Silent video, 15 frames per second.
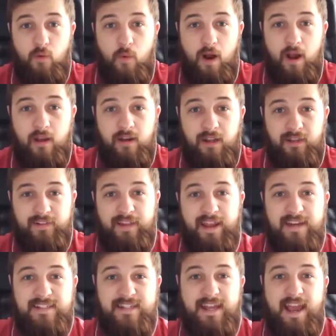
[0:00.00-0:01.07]
everyone,
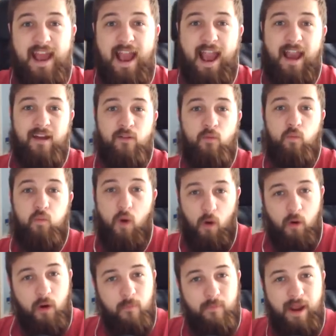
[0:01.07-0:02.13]
Lex here and welcome